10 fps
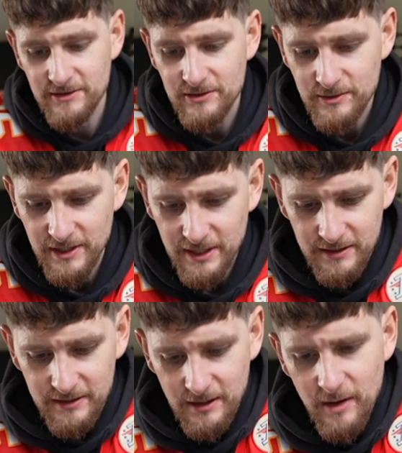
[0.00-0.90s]
New
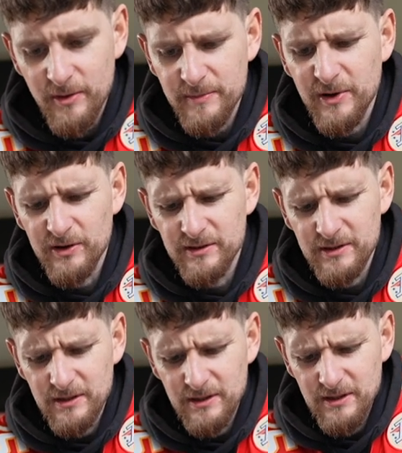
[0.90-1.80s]
Year. I'll probably be on,
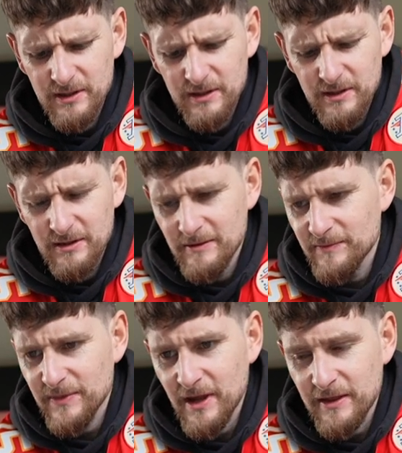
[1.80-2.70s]

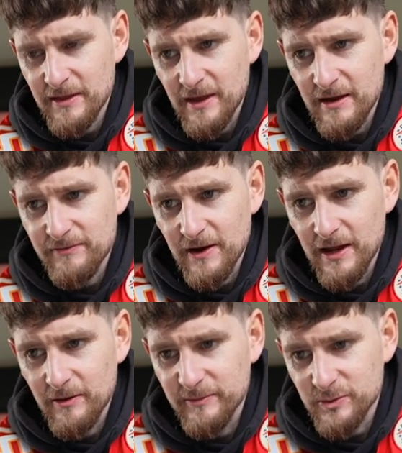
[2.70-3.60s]
I think they fly
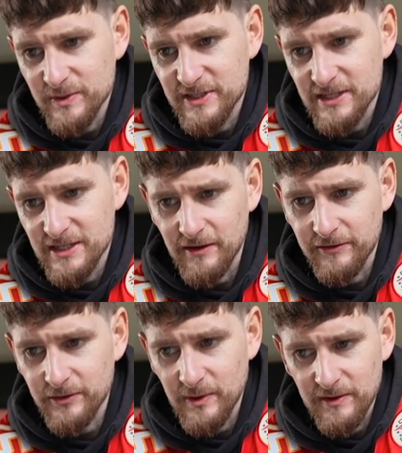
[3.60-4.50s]
home the
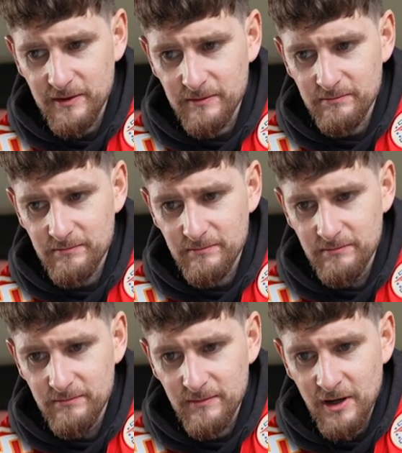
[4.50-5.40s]
26th, so either
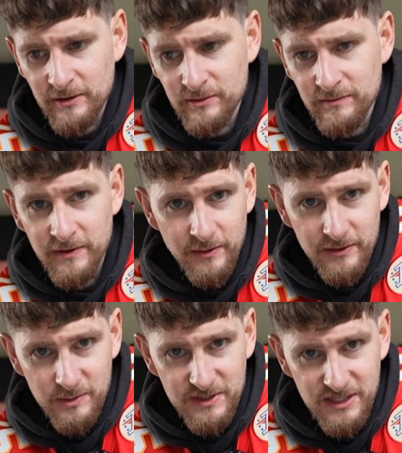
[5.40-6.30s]
I'll do a video on
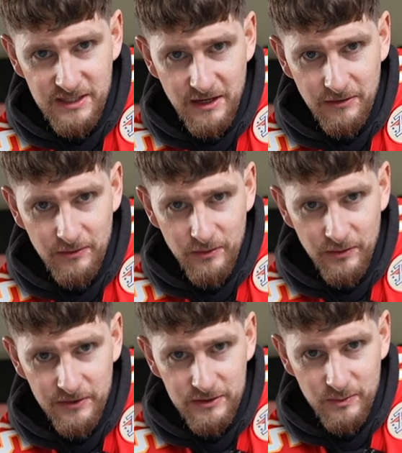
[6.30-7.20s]
the 26th
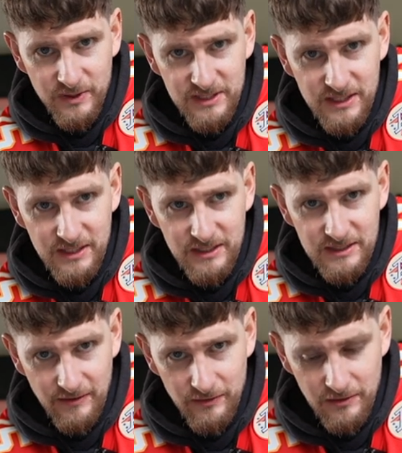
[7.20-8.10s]
or the
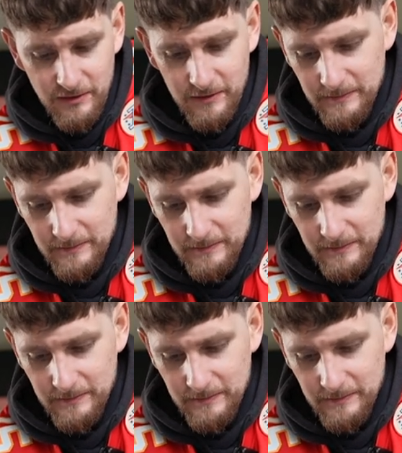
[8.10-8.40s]
27th.